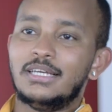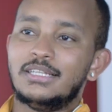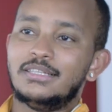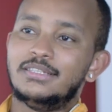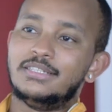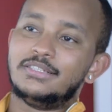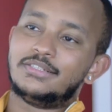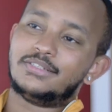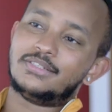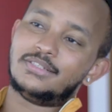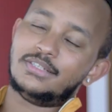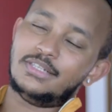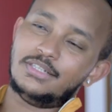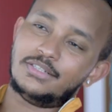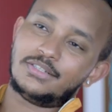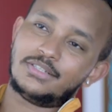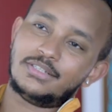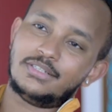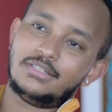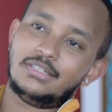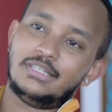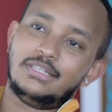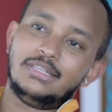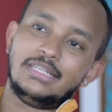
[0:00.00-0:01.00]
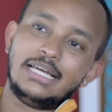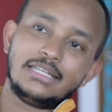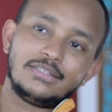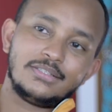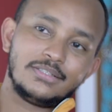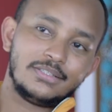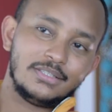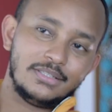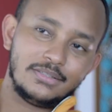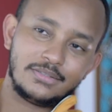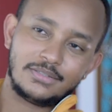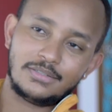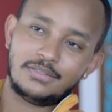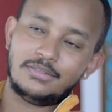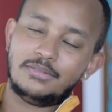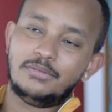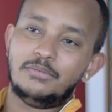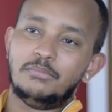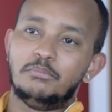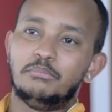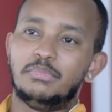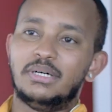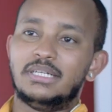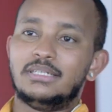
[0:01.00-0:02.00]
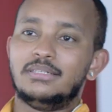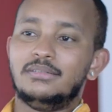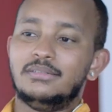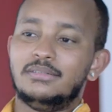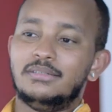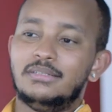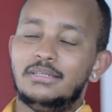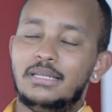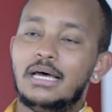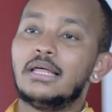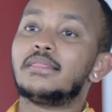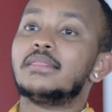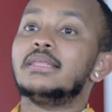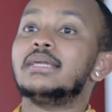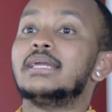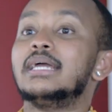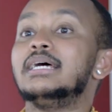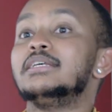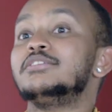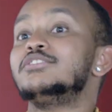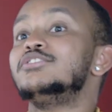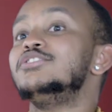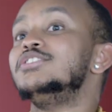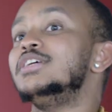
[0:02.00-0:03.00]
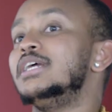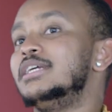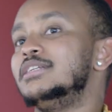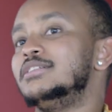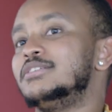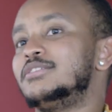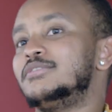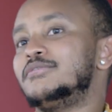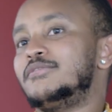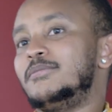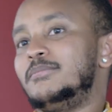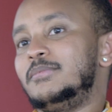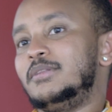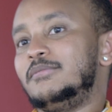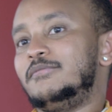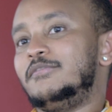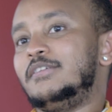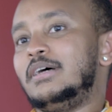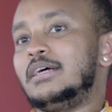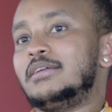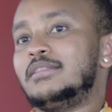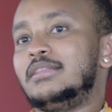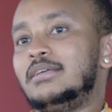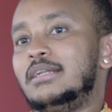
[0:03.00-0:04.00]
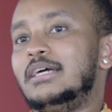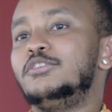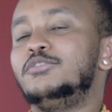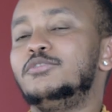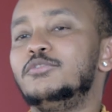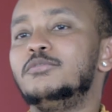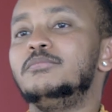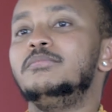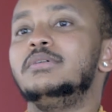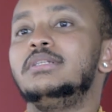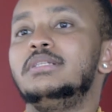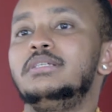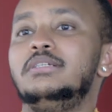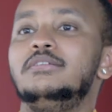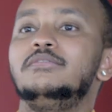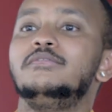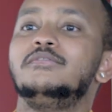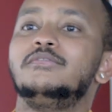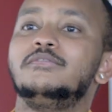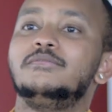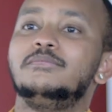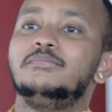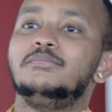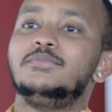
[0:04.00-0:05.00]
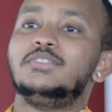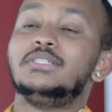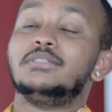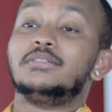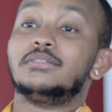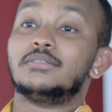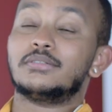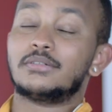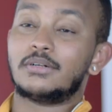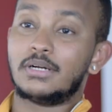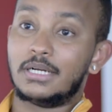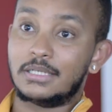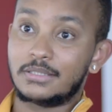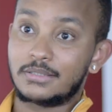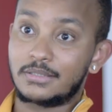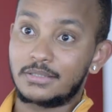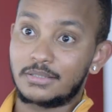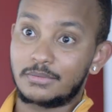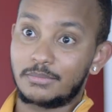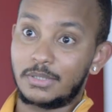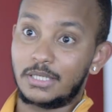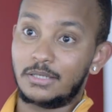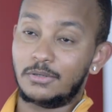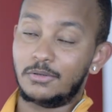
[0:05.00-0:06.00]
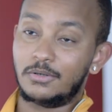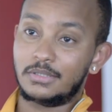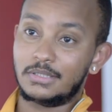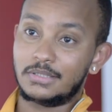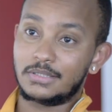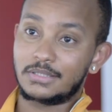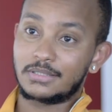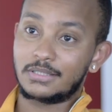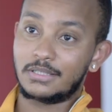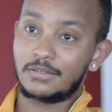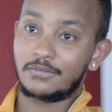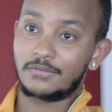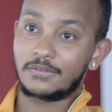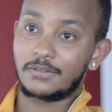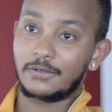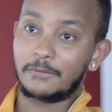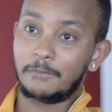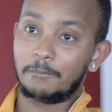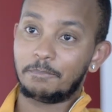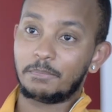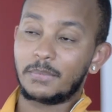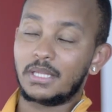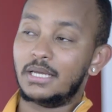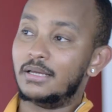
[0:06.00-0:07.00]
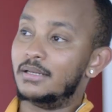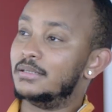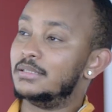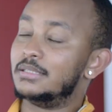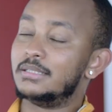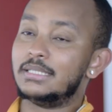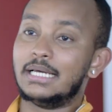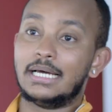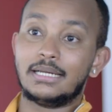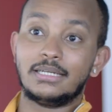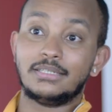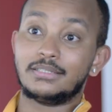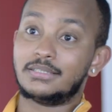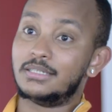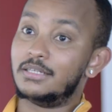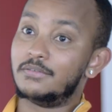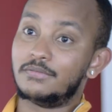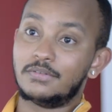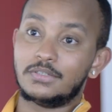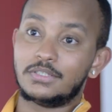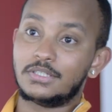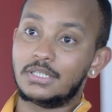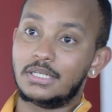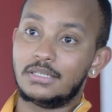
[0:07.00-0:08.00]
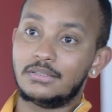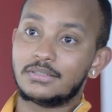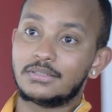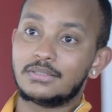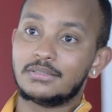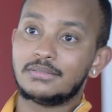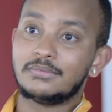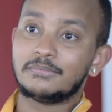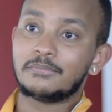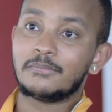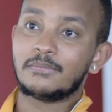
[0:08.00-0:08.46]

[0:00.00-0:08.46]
this season and that season, but nothing has changed from the fact that I do believe Jesus Christ is my Lord and Savior, and that has never changed.